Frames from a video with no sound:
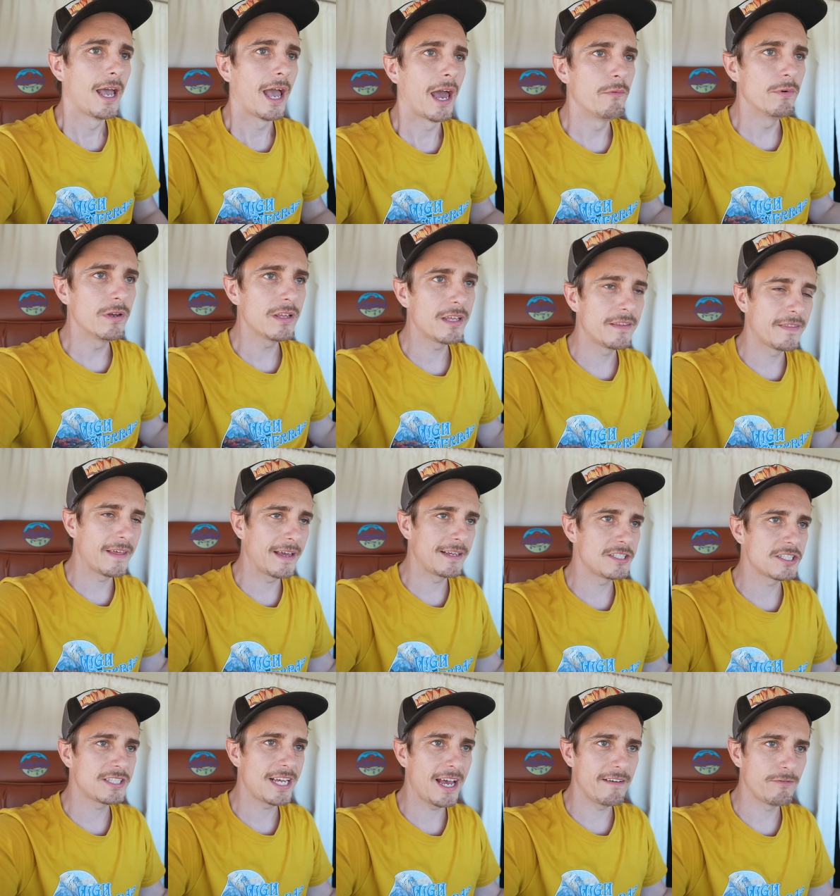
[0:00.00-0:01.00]
And really, they
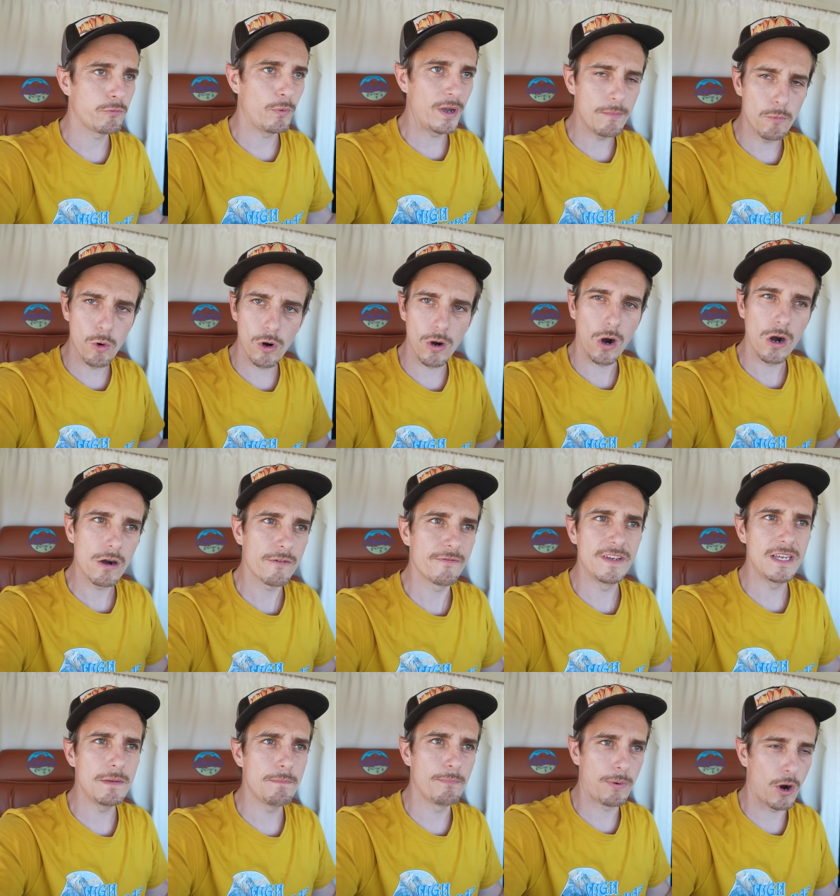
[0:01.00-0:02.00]
just have way more
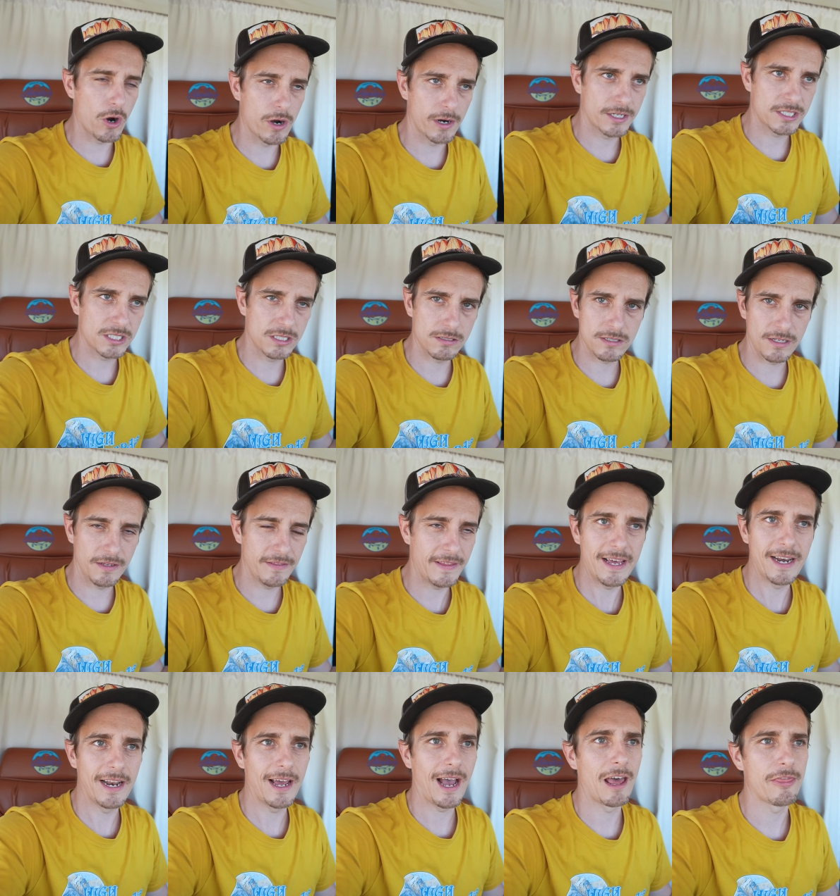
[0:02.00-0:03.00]
RV parks
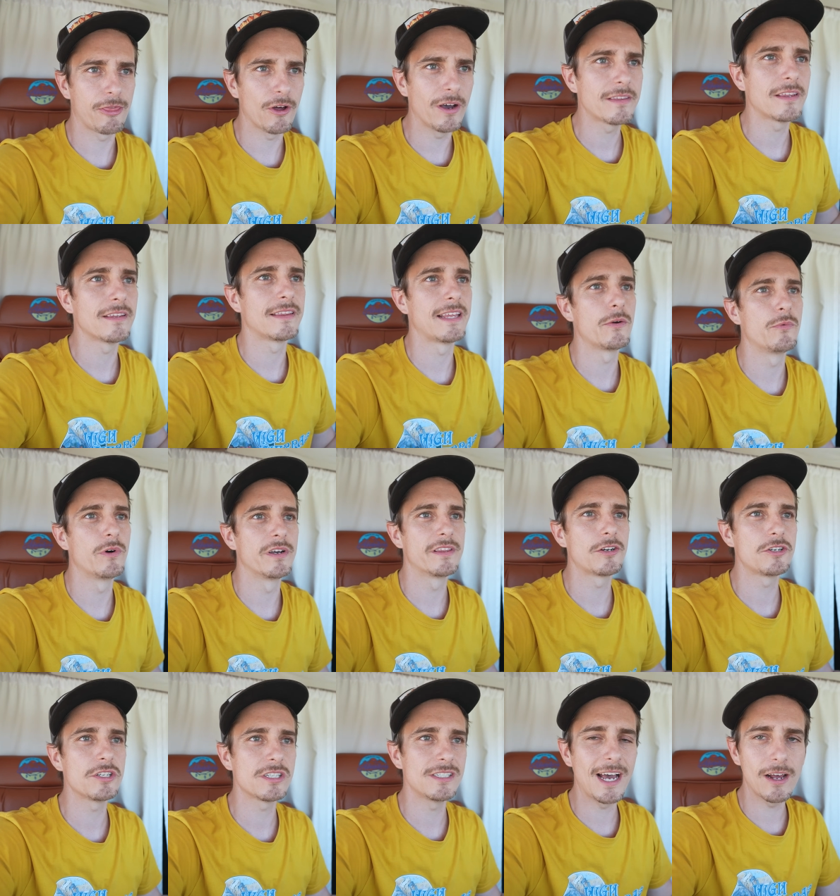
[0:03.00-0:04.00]
than I thought that they would.
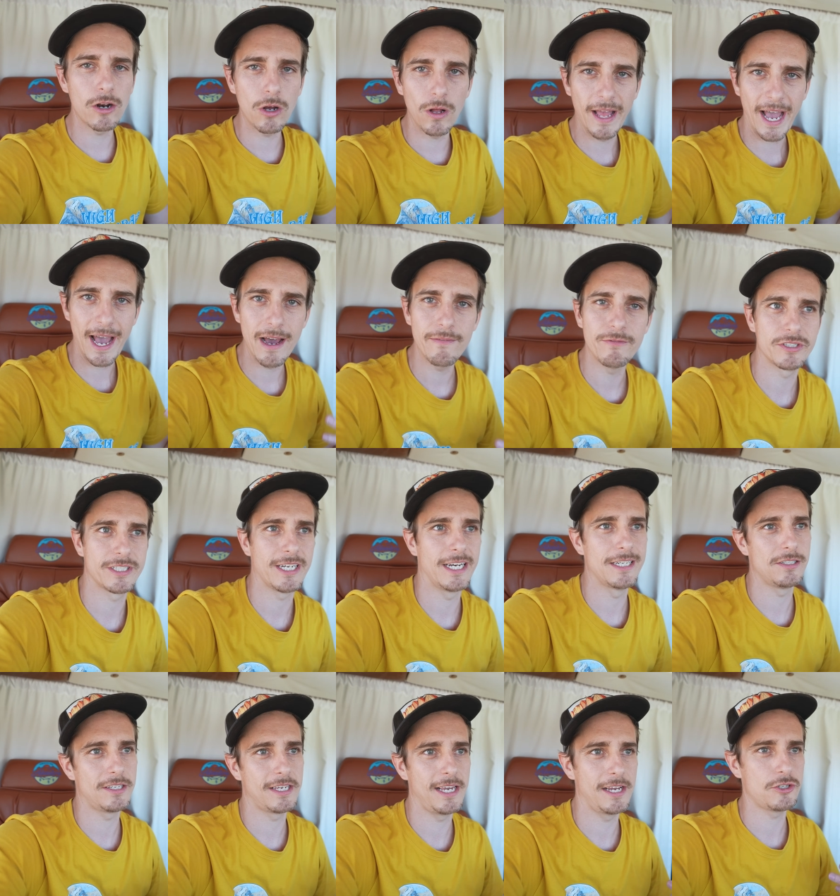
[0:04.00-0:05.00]
They're just not all
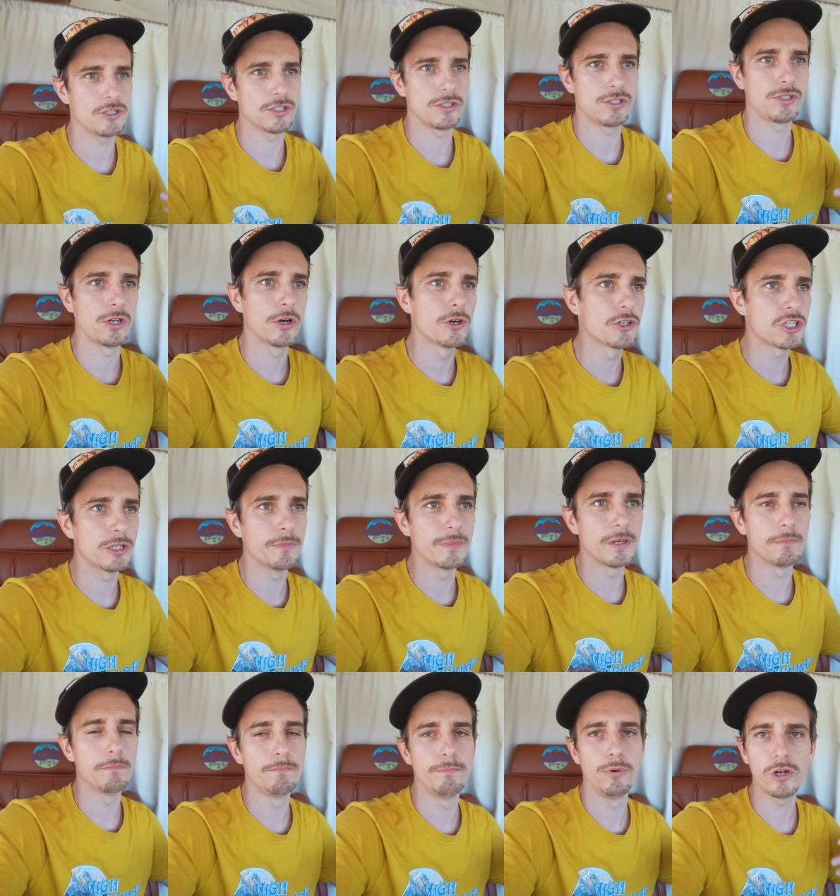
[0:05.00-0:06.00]
advertised. You can't just search them
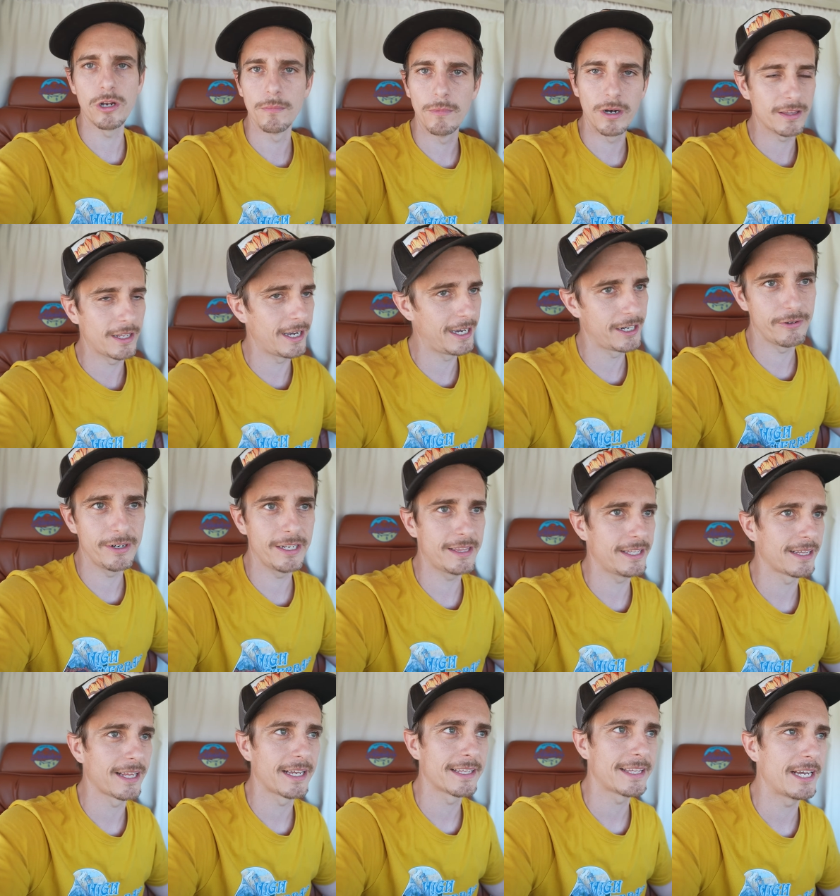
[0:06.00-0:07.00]
and book them online or
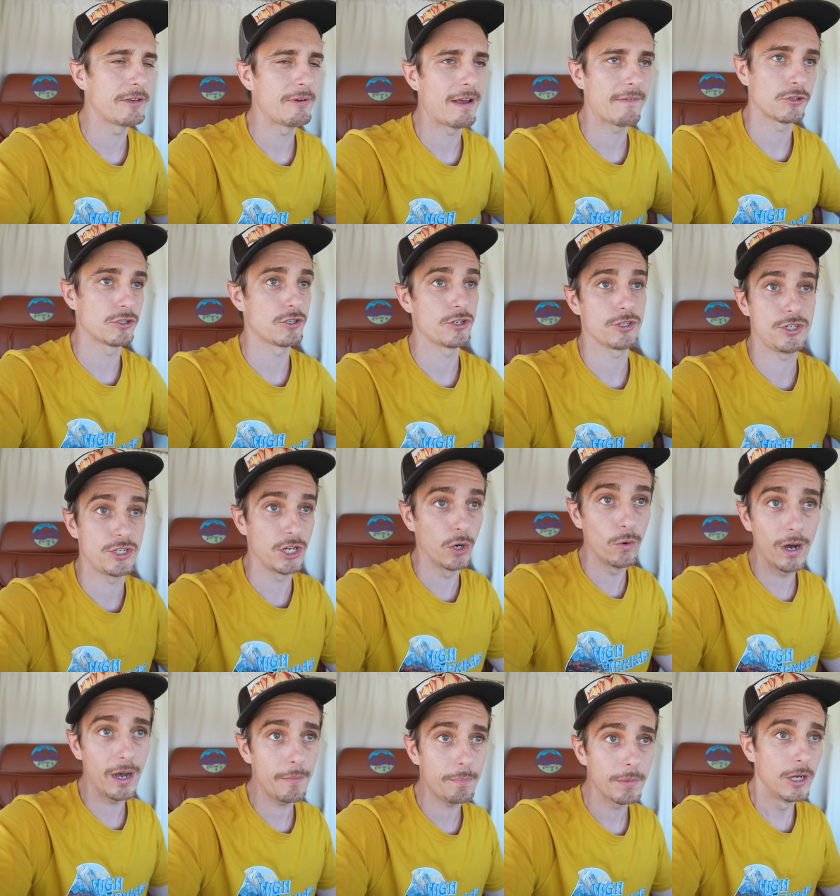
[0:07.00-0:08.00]
anything like that. You have to just
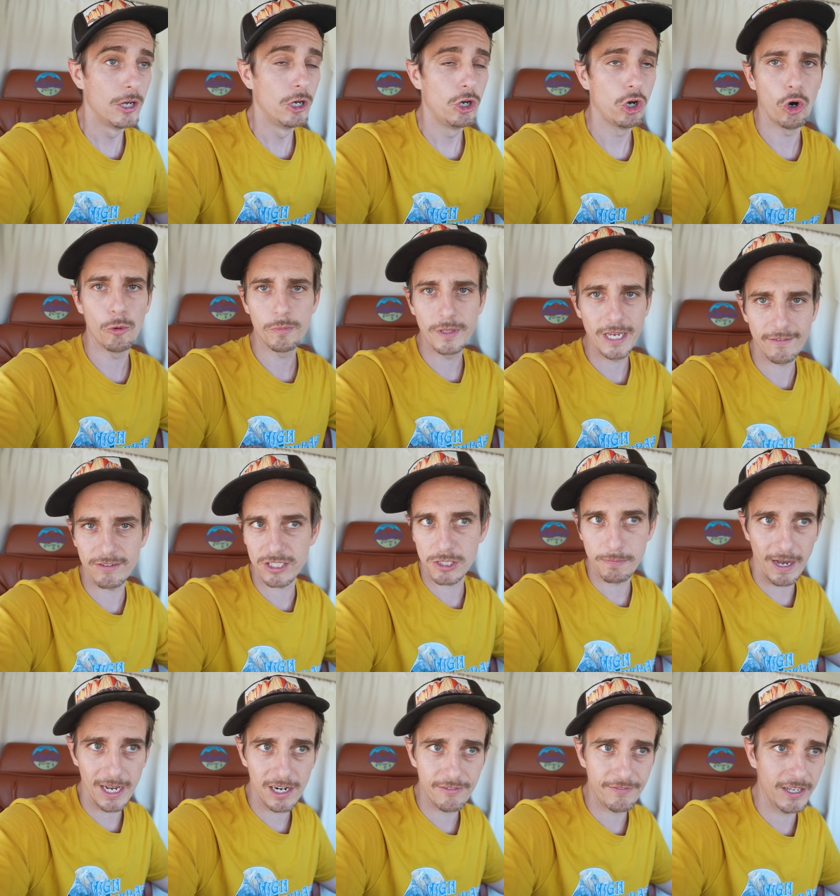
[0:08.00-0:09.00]
show up, hope they have a
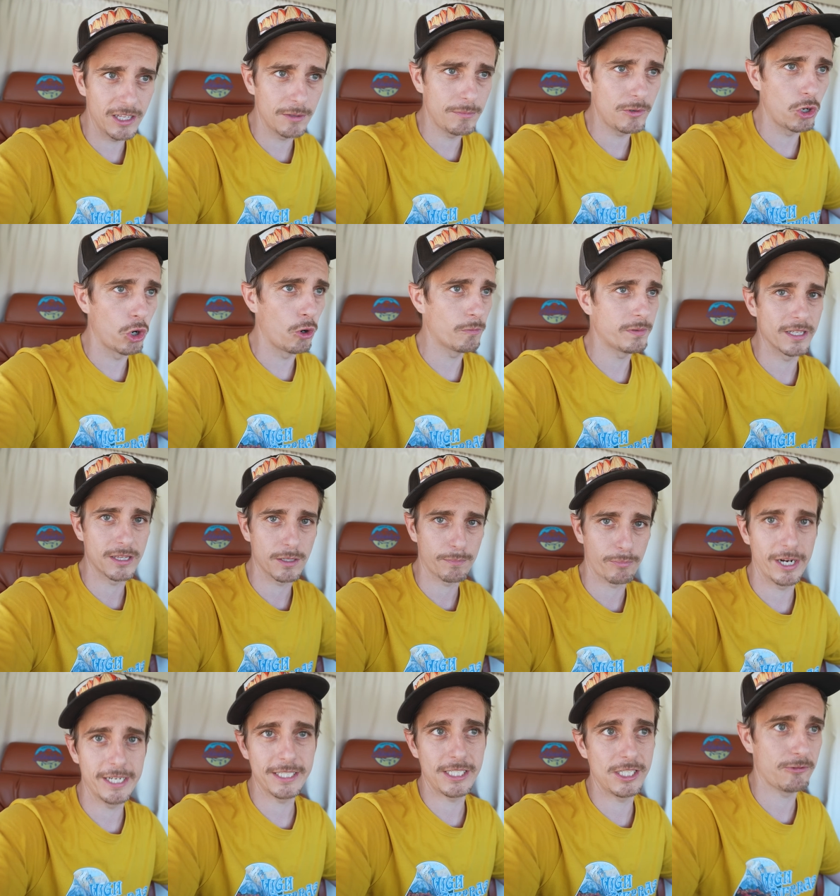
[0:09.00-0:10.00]
spot available, hope that the
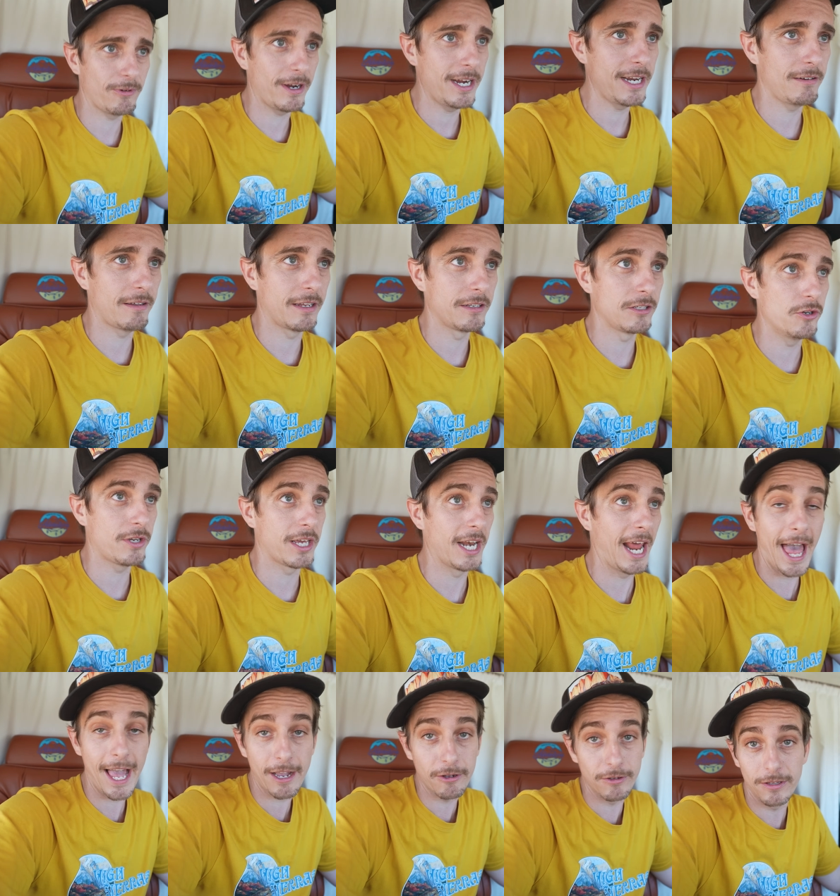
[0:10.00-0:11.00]
price is right, and you can
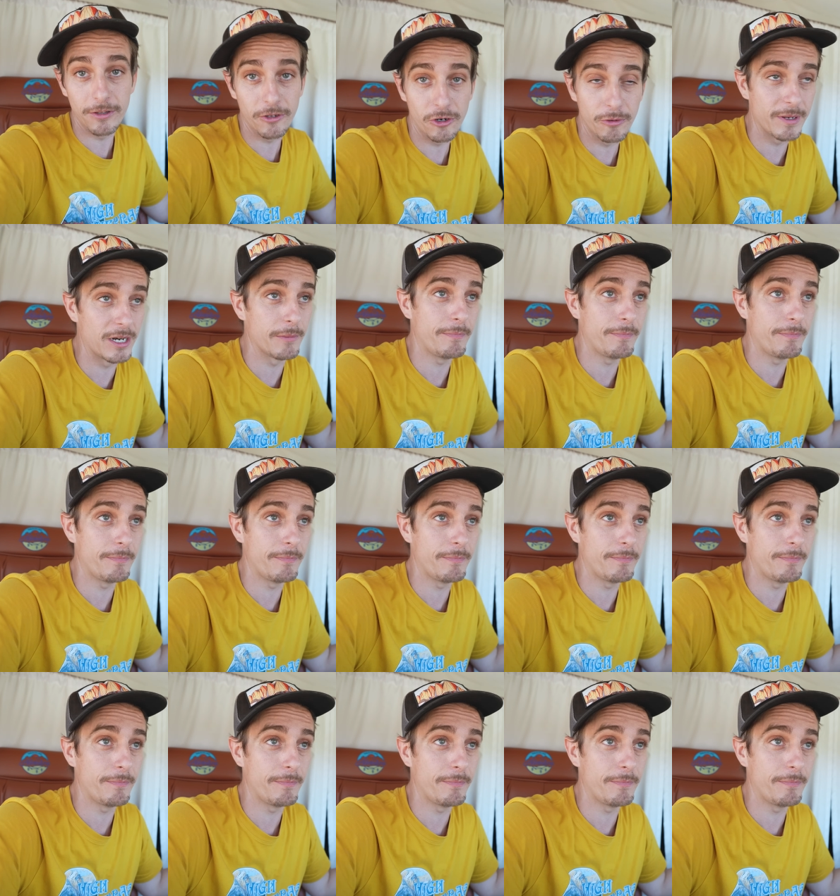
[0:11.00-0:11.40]
haggle a little bit